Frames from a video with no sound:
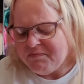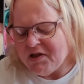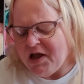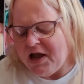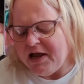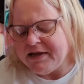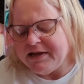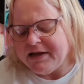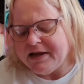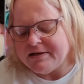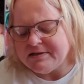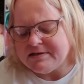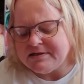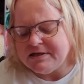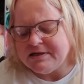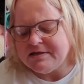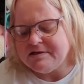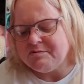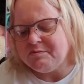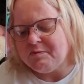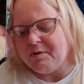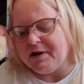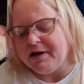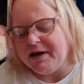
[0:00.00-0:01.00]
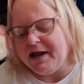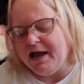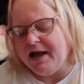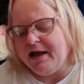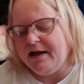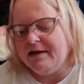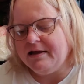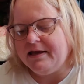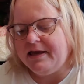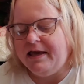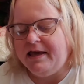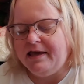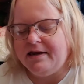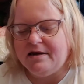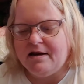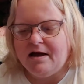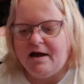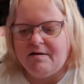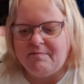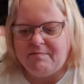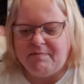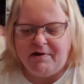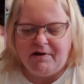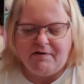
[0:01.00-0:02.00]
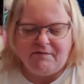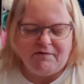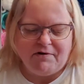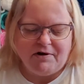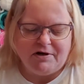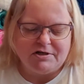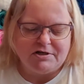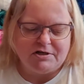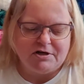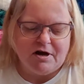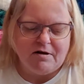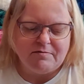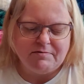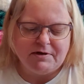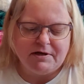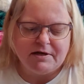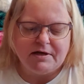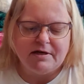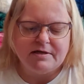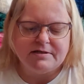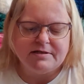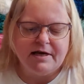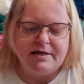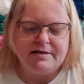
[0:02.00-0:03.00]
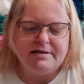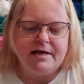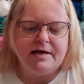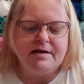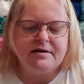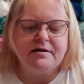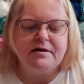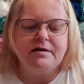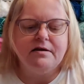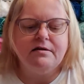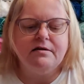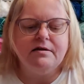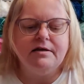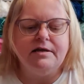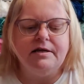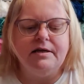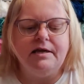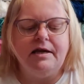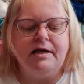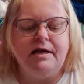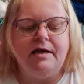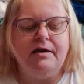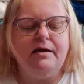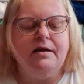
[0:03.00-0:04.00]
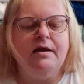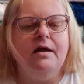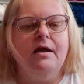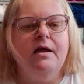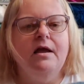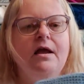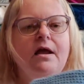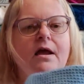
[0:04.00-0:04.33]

I guess this one hat cannot be a finished object because I technically need